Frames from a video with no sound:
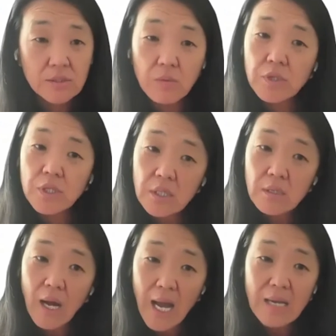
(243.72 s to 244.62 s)
So
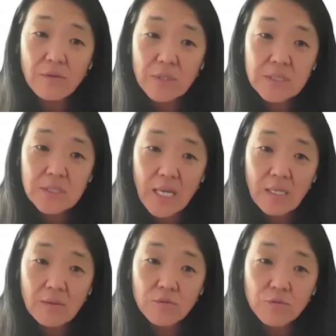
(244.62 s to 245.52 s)
I would
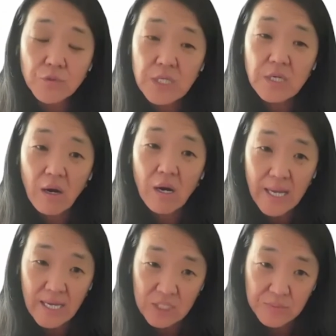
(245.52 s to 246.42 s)
say we are
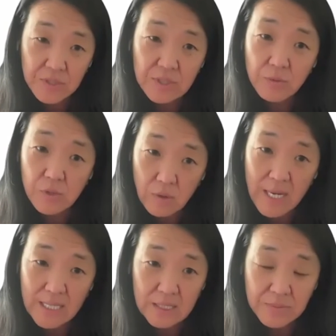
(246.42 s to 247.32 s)
experts, and we're
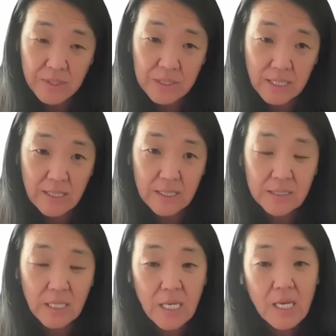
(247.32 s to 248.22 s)
quite experienced at this.